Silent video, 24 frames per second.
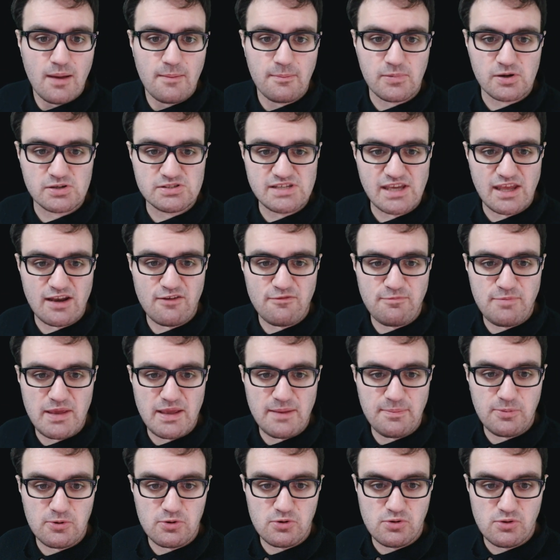Percent of
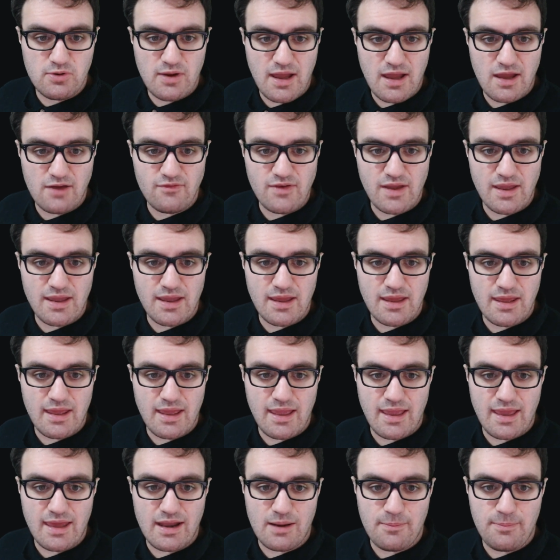people who have
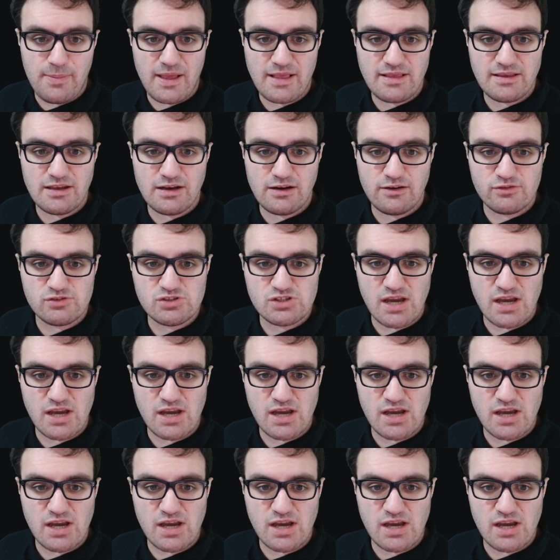an opinion of